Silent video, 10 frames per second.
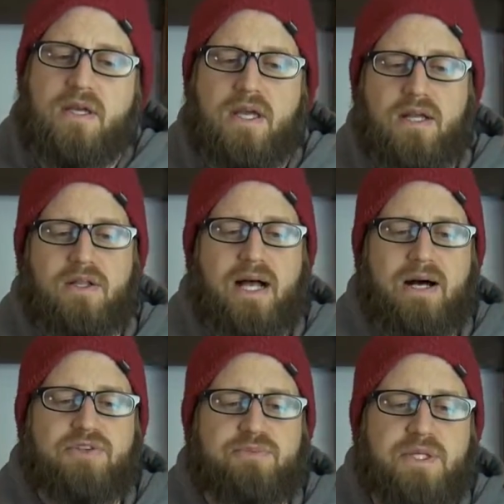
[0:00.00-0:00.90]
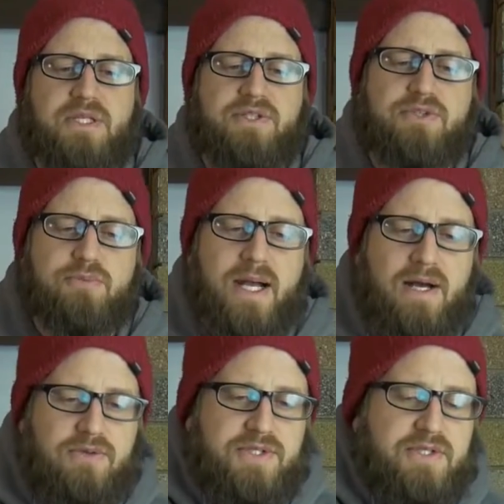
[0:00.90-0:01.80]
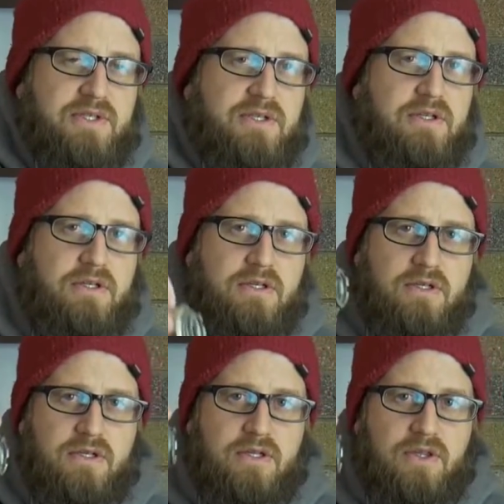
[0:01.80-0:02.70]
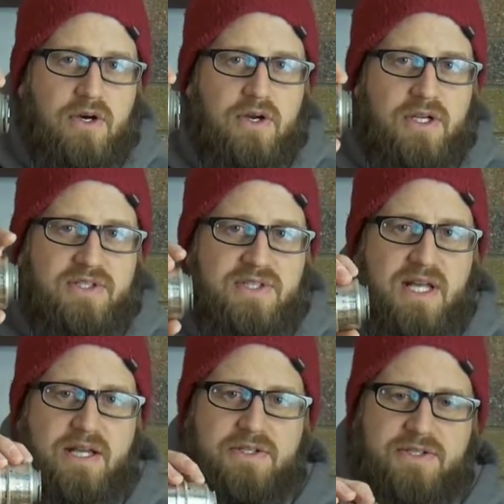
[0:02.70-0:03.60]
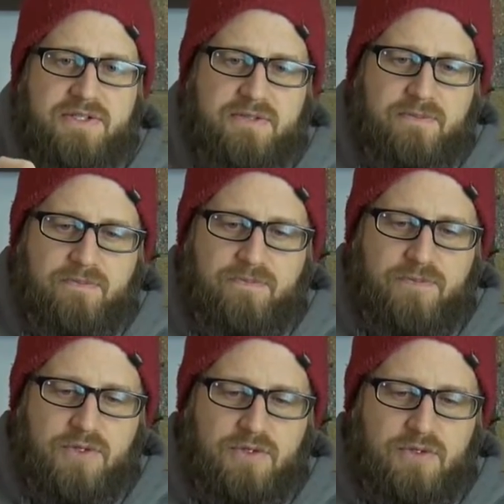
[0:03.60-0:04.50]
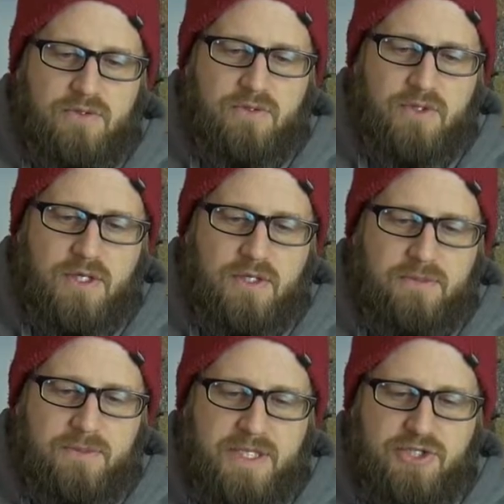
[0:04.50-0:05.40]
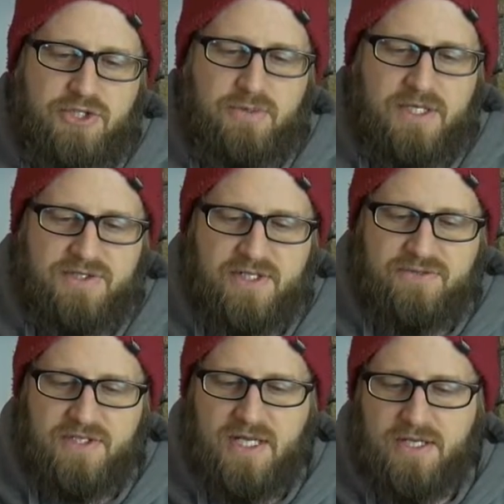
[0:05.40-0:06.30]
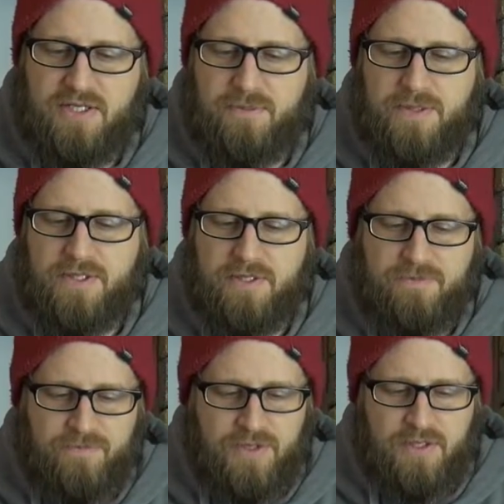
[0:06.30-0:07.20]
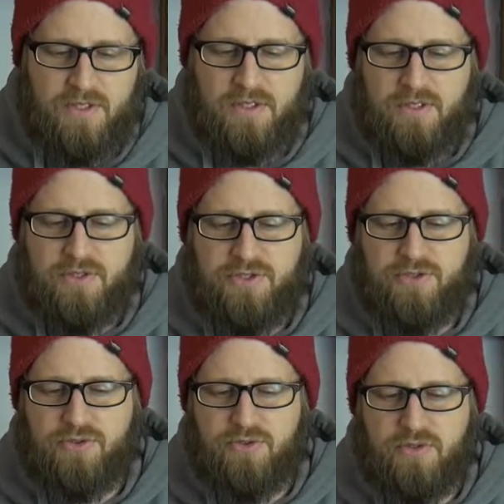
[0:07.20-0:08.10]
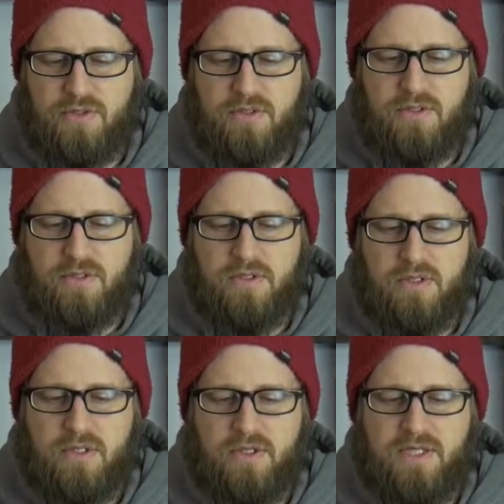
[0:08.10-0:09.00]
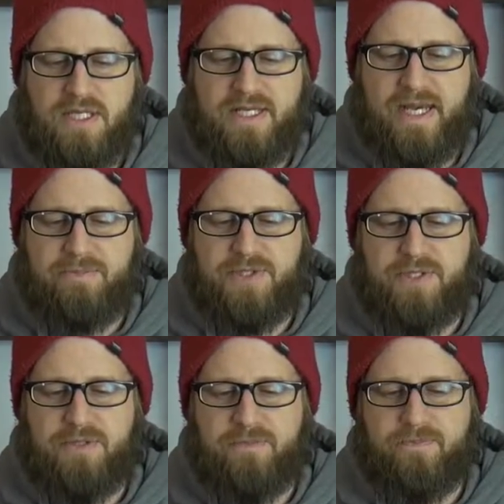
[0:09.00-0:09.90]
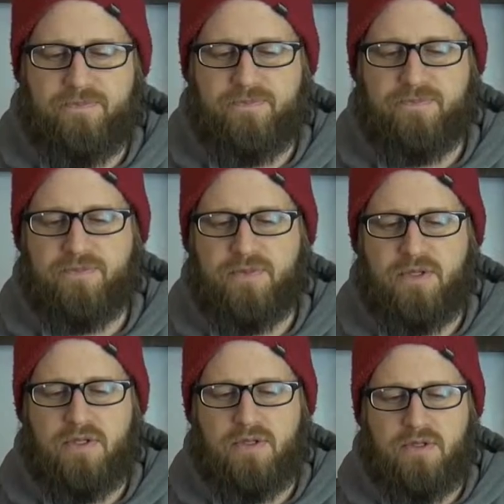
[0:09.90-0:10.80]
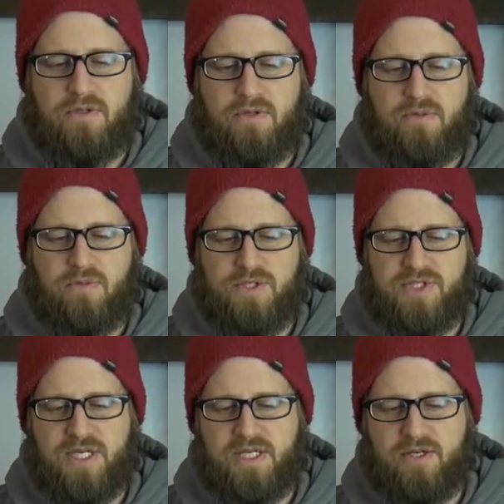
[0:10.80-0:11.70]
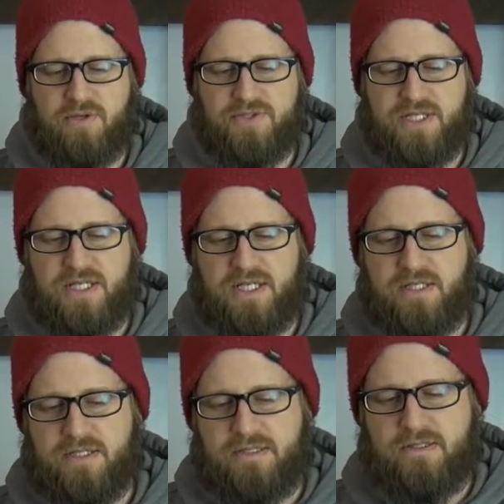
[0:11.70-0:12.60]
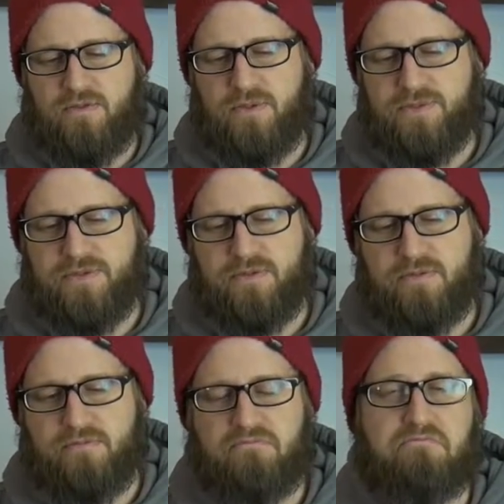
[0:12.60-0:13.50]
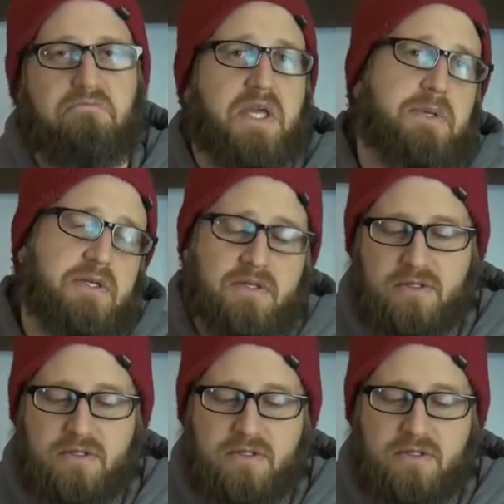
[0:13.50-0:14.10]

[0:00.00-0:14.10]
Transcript: it allows me to mount the Argus lens. Hold on, let me make sure my stuff's lined up here. To the adapter, which then goes in, whoops, maybe.